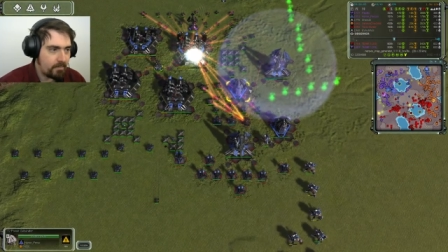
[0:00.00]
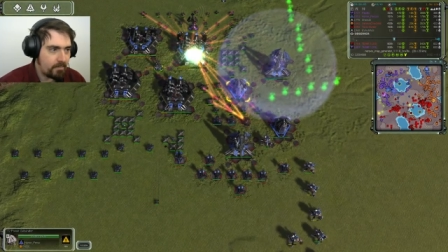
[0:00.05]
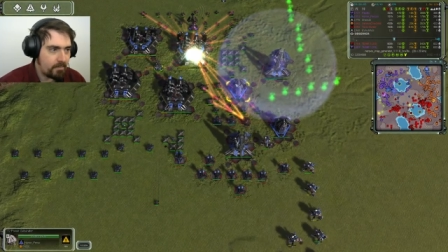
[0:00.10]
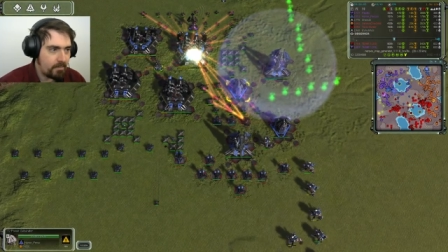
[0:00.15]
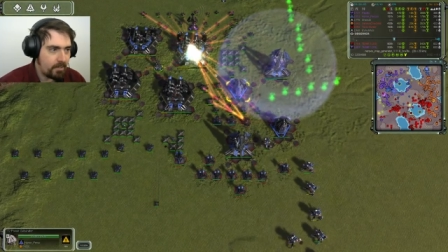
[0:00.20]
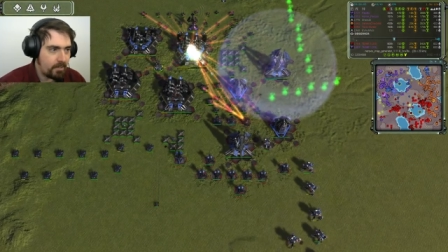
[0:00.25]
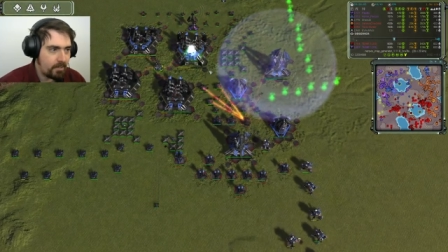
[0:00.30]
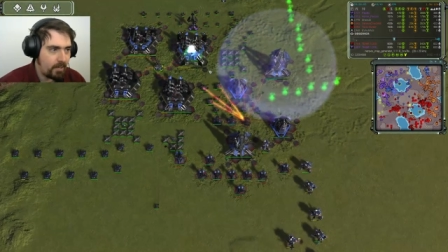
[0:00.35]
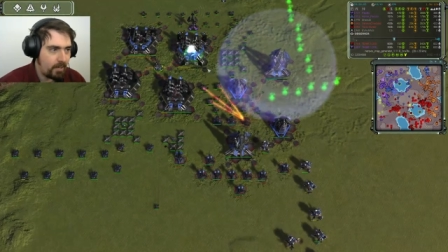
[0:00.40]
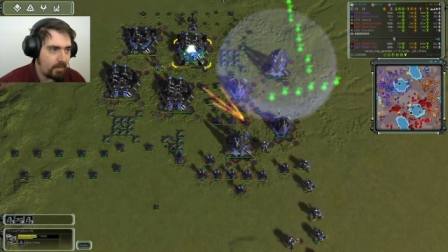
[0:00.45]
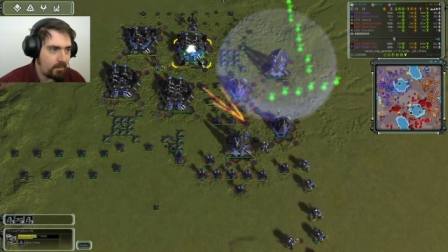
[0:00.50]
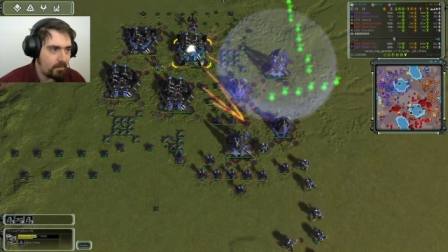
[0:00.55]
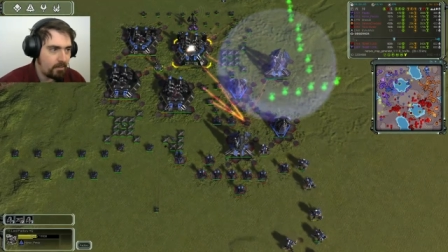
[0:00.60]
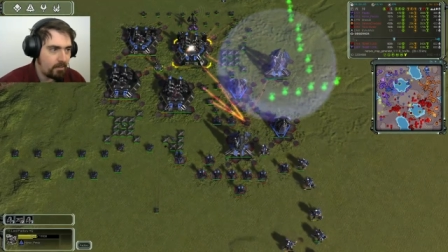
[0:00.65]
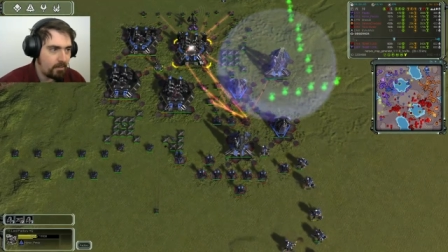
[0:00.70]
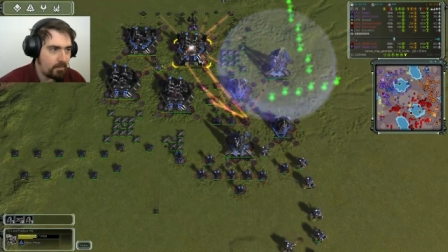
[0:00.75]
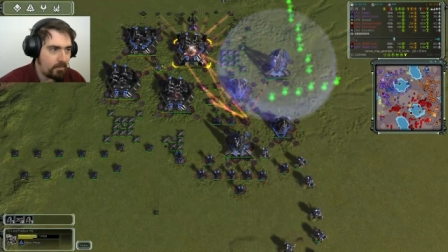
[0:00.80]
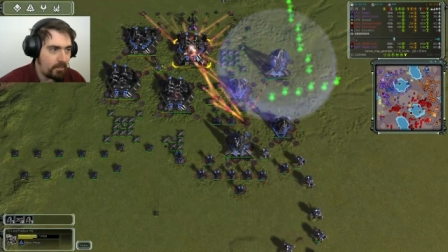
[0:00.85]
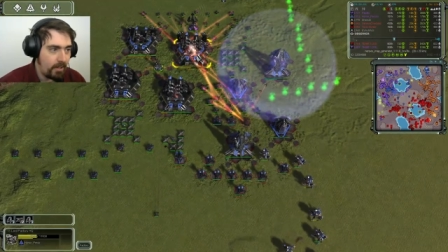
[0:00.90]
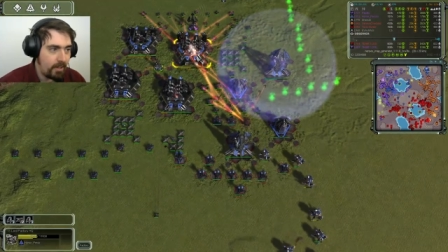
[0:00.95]
They take,
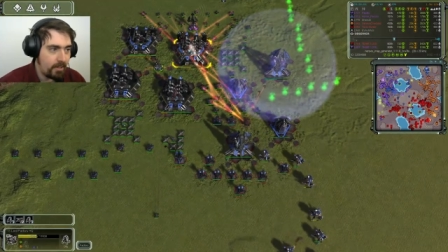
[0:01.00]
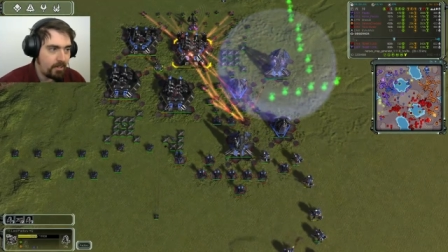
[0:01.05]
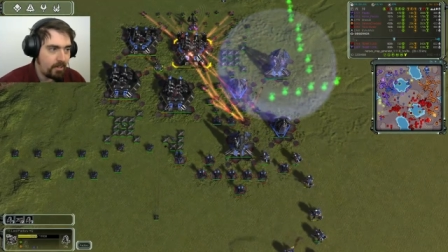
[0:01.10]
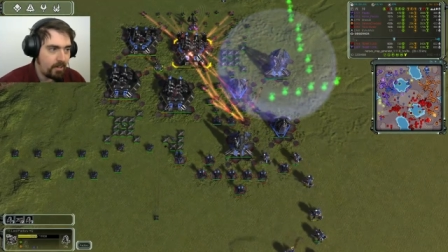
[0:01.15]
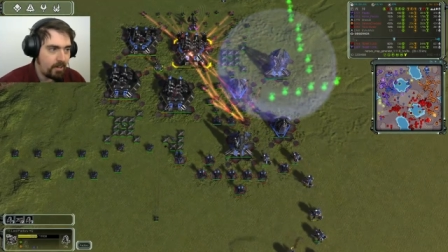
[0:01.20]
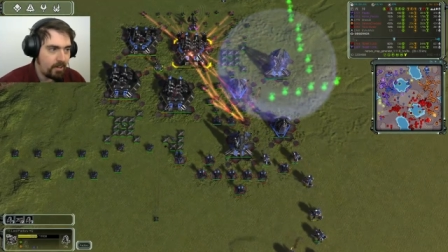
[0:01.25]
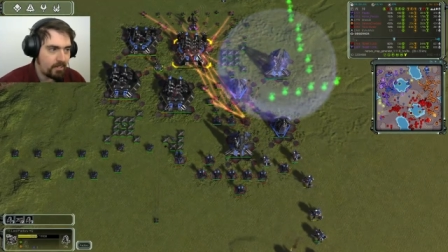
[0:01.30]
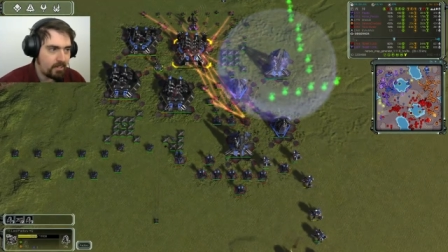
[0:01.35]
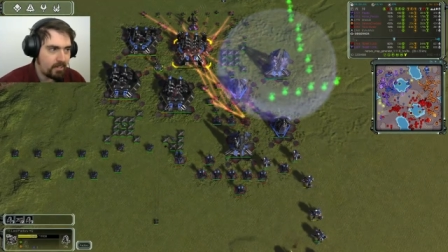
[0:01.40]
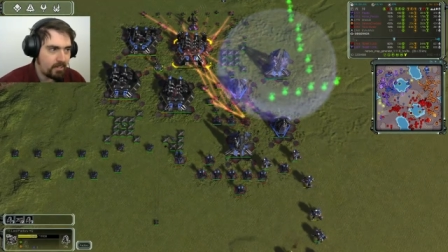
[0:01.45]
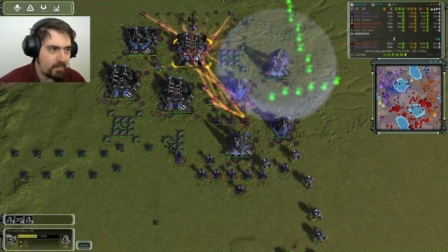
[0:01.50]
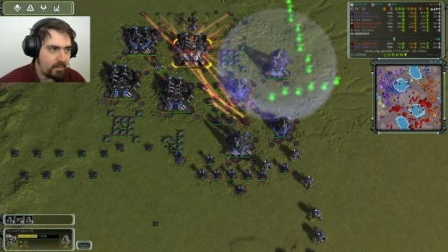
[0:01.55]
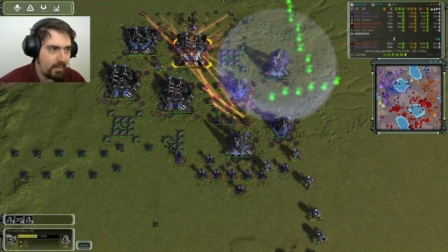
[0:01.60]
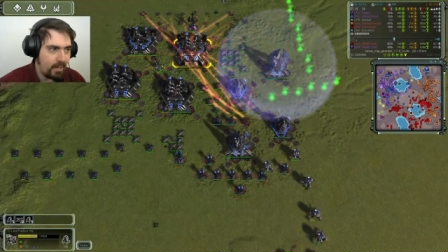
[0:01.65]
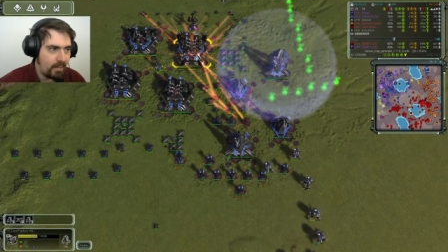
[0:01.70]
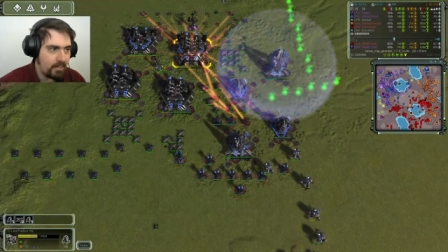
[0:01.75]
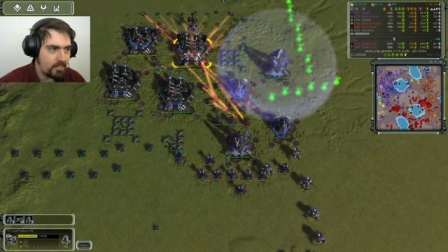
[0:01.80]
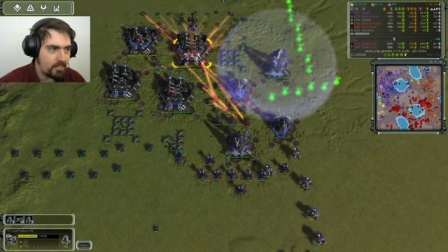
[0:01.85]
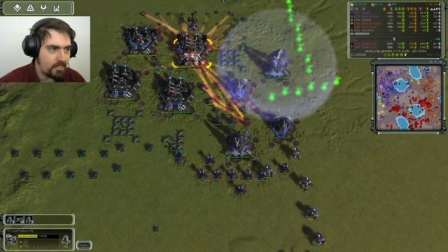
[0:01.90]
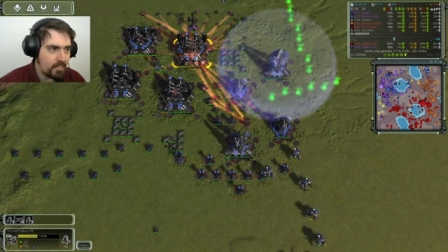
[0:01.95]
they're targeting the
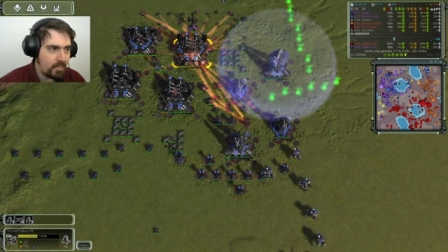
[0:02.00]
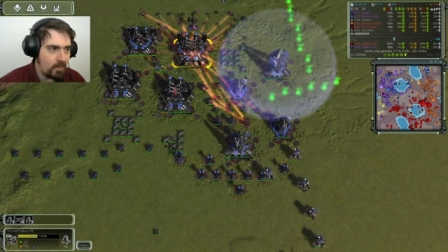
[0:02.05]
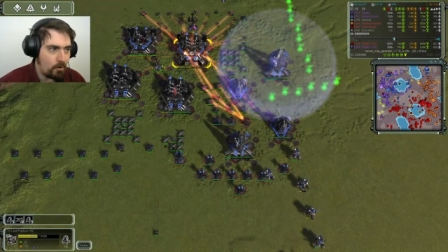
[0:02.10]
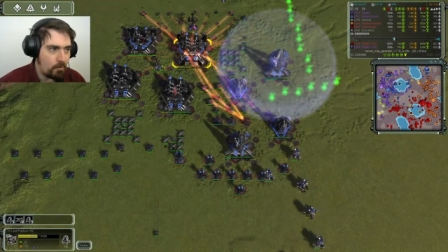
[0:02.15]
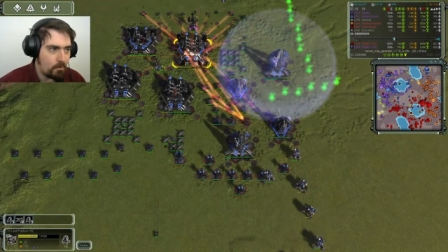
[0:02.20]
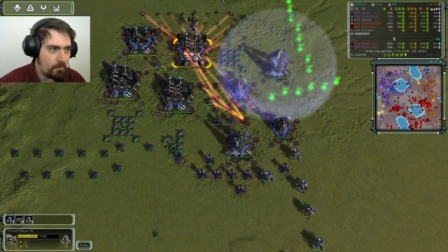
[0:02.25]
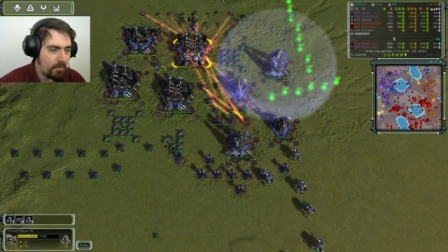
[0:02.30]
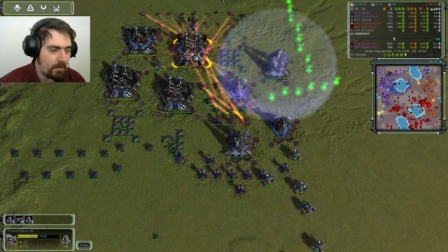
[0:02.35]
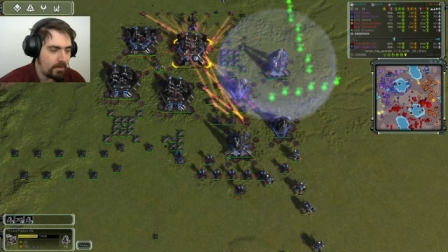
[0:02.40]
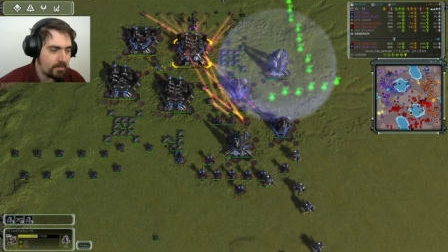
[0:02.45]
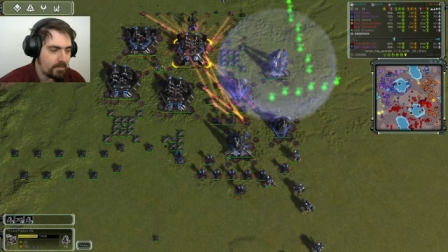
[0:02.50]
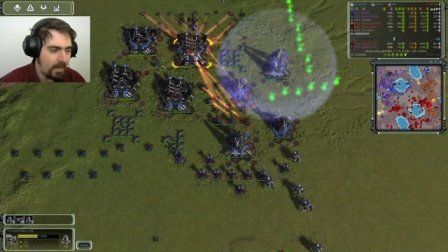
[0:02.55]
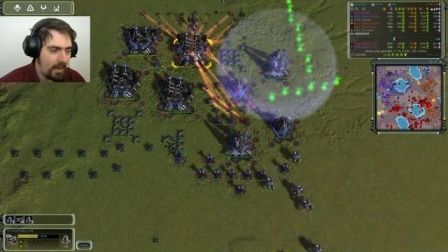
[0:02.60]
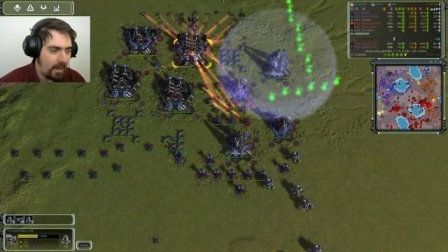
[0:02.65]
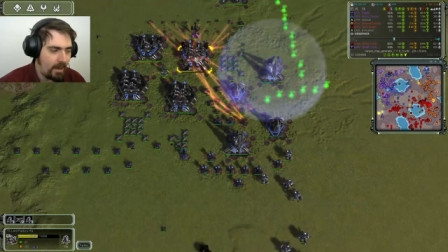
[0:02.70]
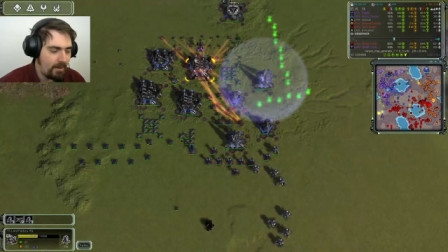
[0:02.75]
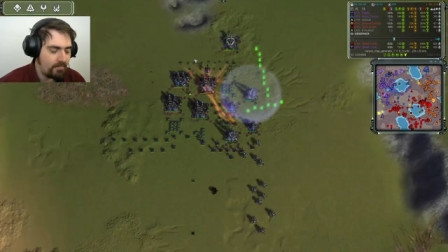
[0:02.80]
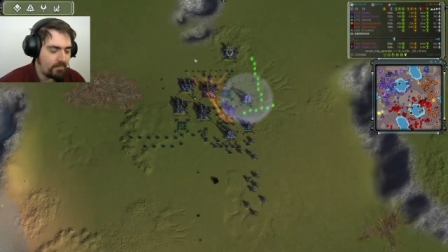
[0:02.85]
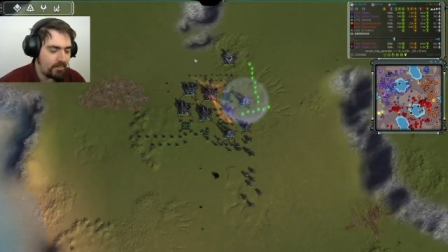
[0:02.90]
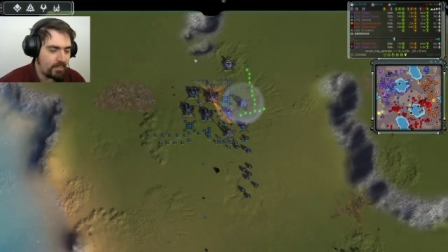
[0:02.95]
HQ, but that's
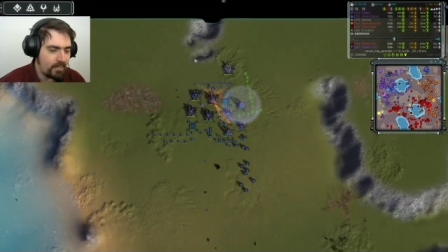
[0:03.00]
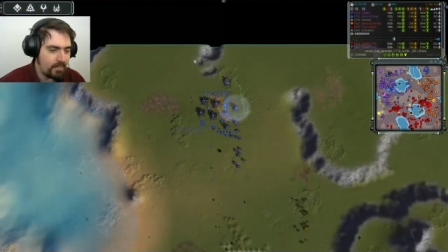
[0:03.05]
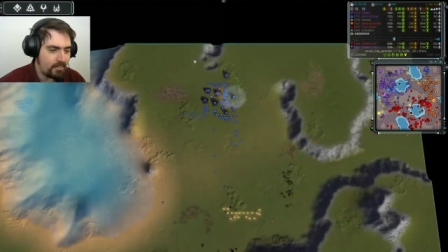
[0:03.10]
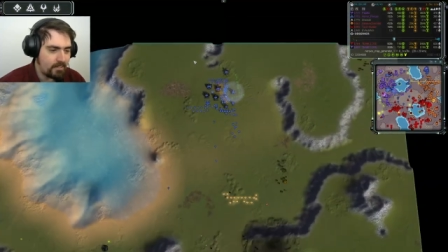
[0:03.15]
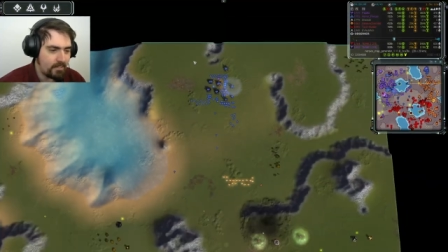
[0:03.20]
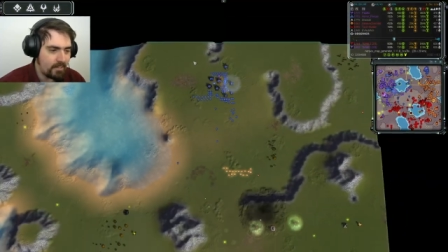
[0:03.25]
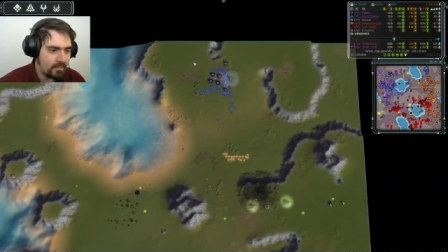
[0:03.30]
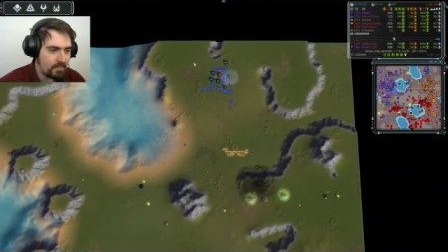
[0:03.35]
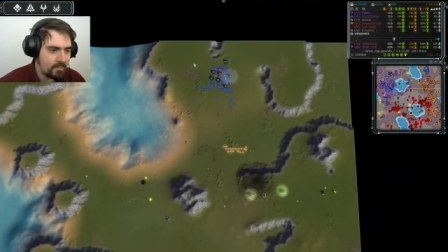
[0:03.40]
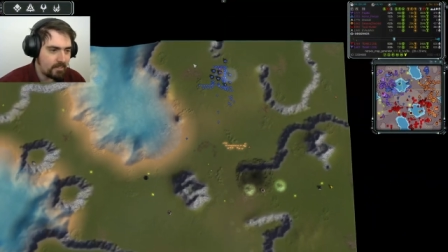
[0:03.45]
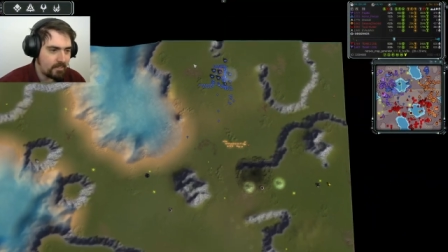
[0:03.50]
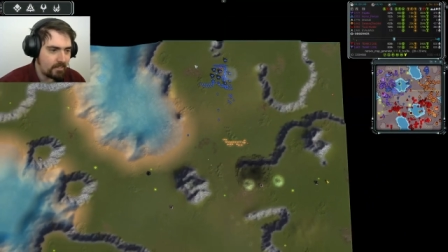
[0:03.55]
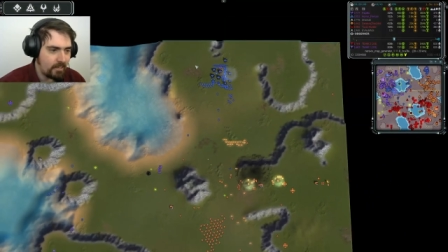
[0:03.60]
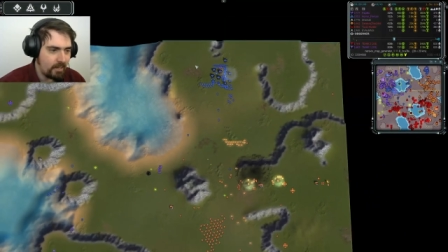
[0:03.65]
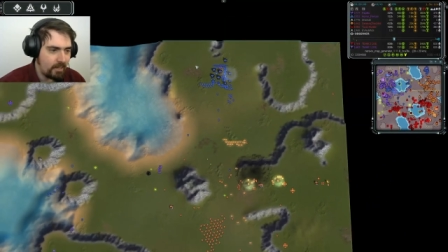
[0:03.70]
heavily assisted,